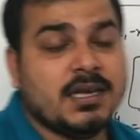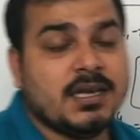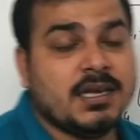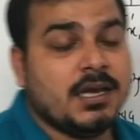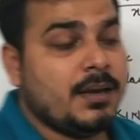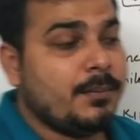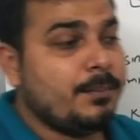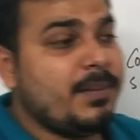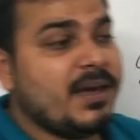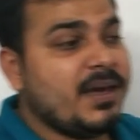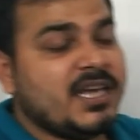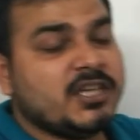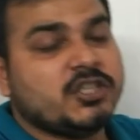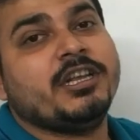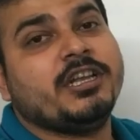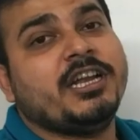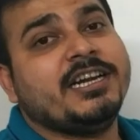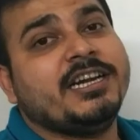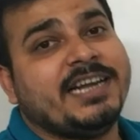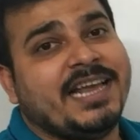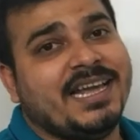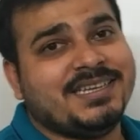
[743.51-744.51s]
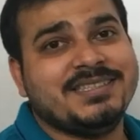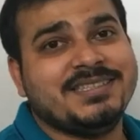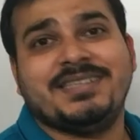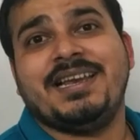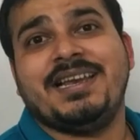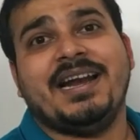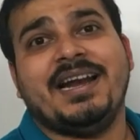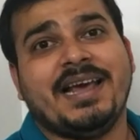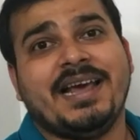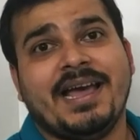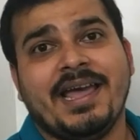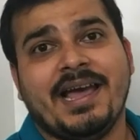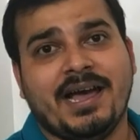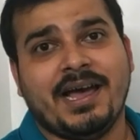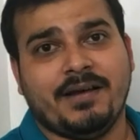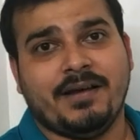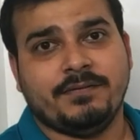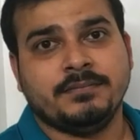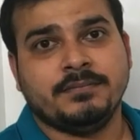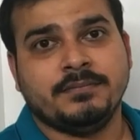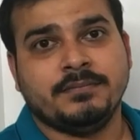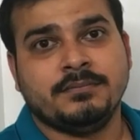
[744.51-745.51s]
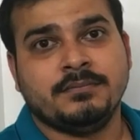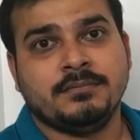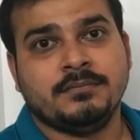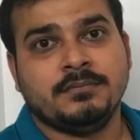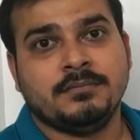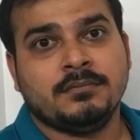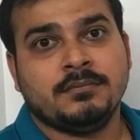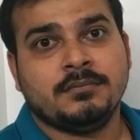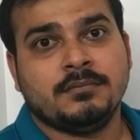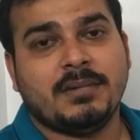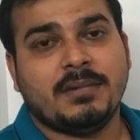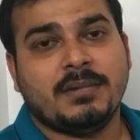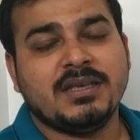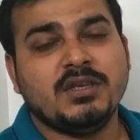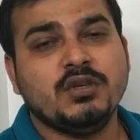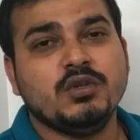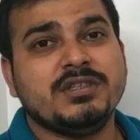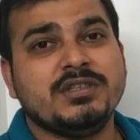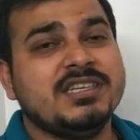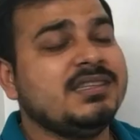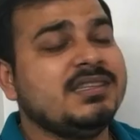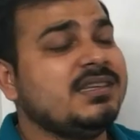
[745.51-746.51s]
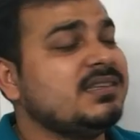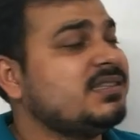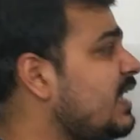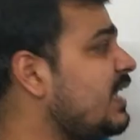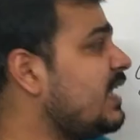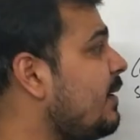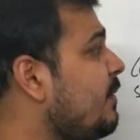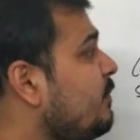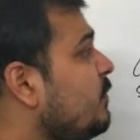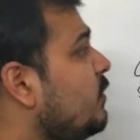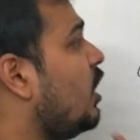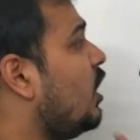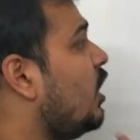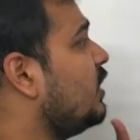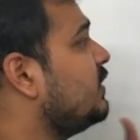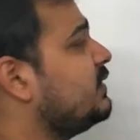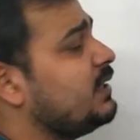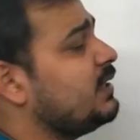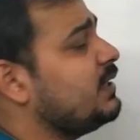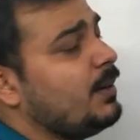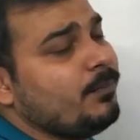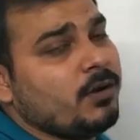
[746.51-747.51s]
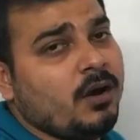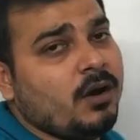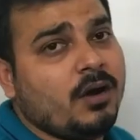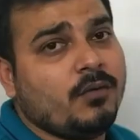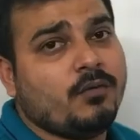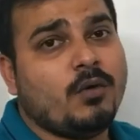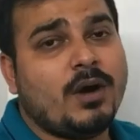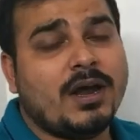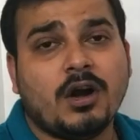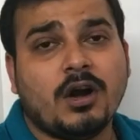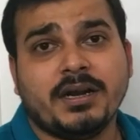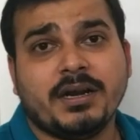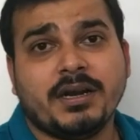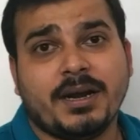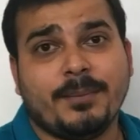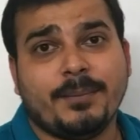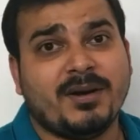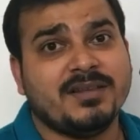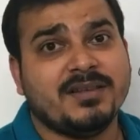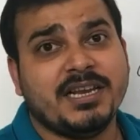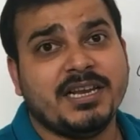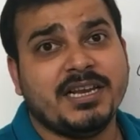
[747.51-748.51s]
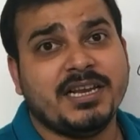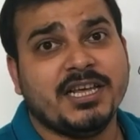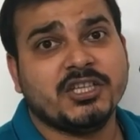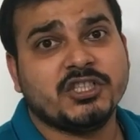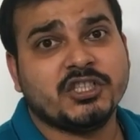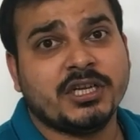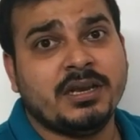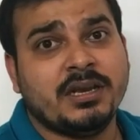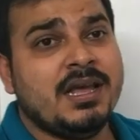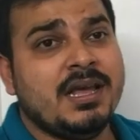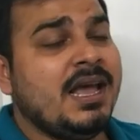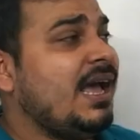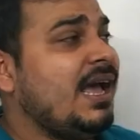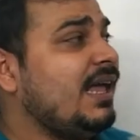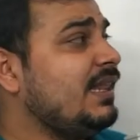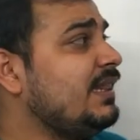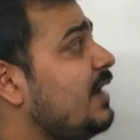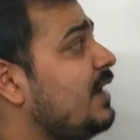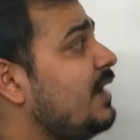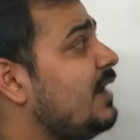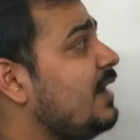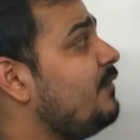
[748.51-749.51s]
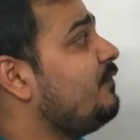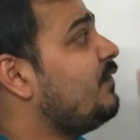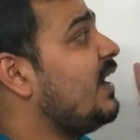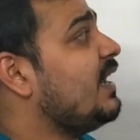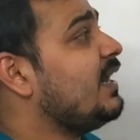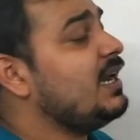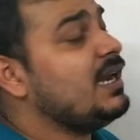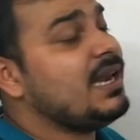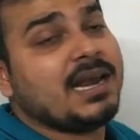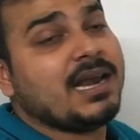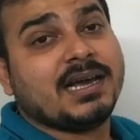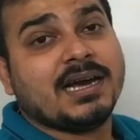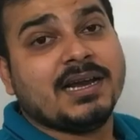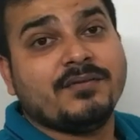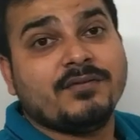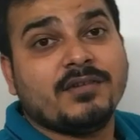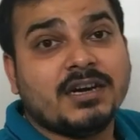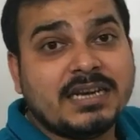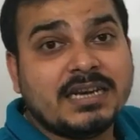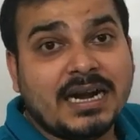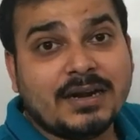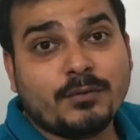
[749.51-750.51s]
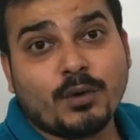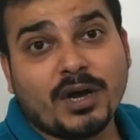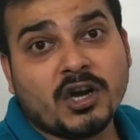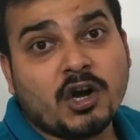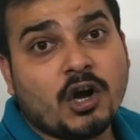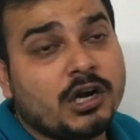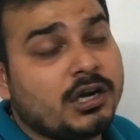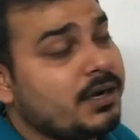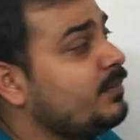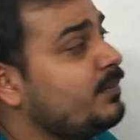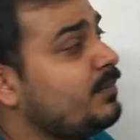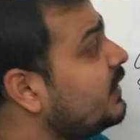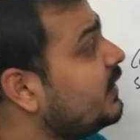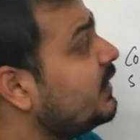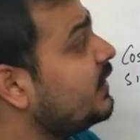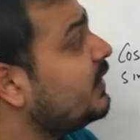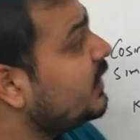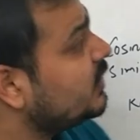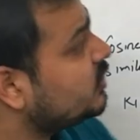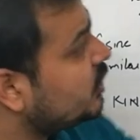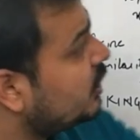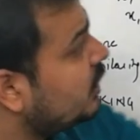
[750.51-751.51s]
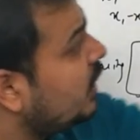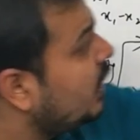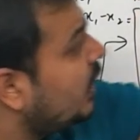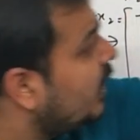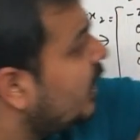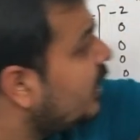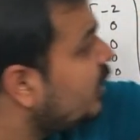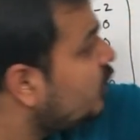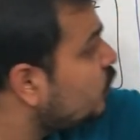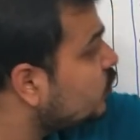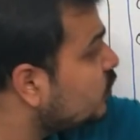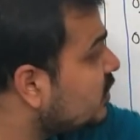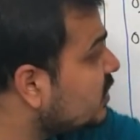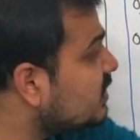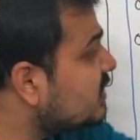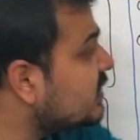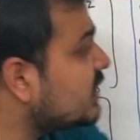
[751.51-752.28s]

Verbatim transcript: based on the text that I have, by using the same concept of one-hot representation, and then I'll finally I'll convert that one-hot representation into this kind